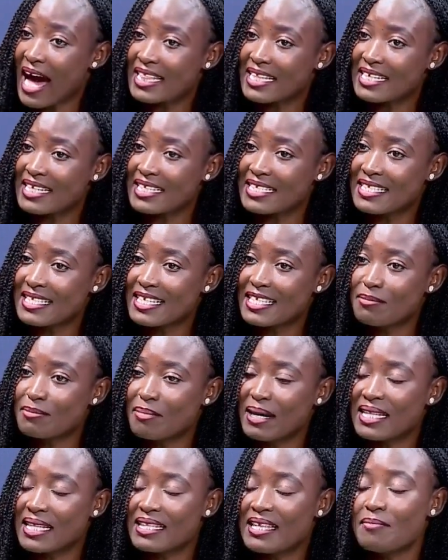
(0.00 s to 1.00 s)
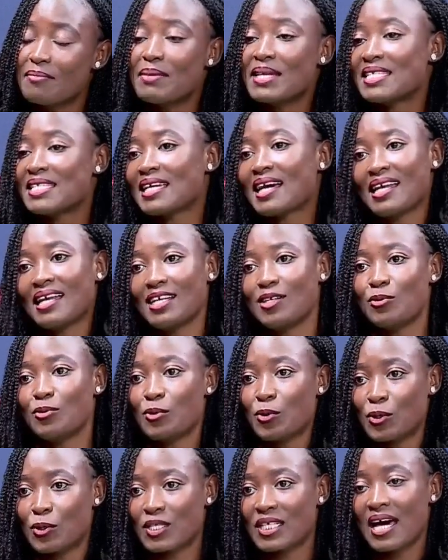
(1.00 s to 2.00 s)
the disease but they basically do
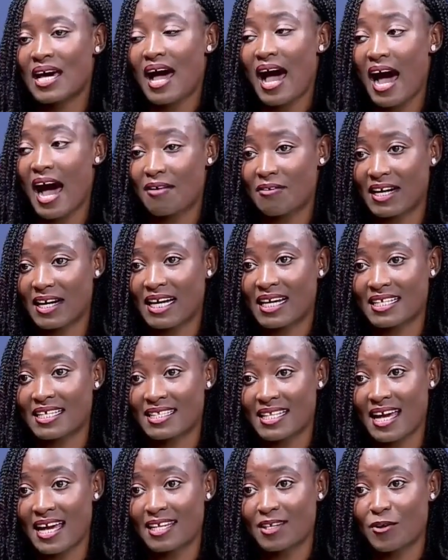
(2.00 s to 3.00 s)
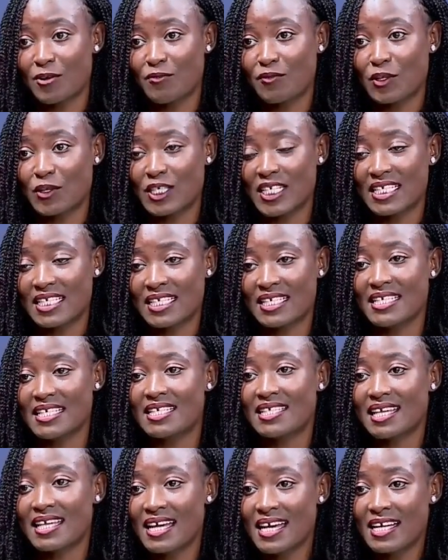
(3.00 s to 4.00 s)
not have an understanding of what it
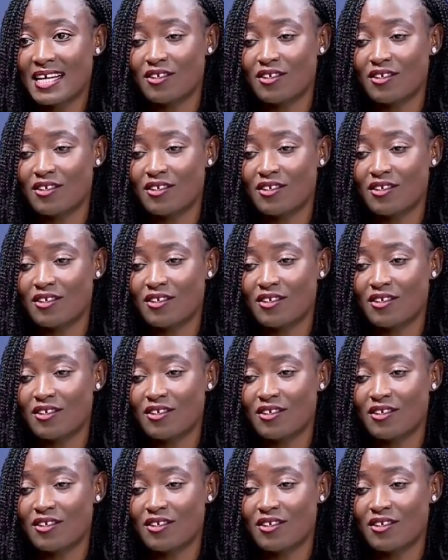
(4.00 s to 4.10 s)
is,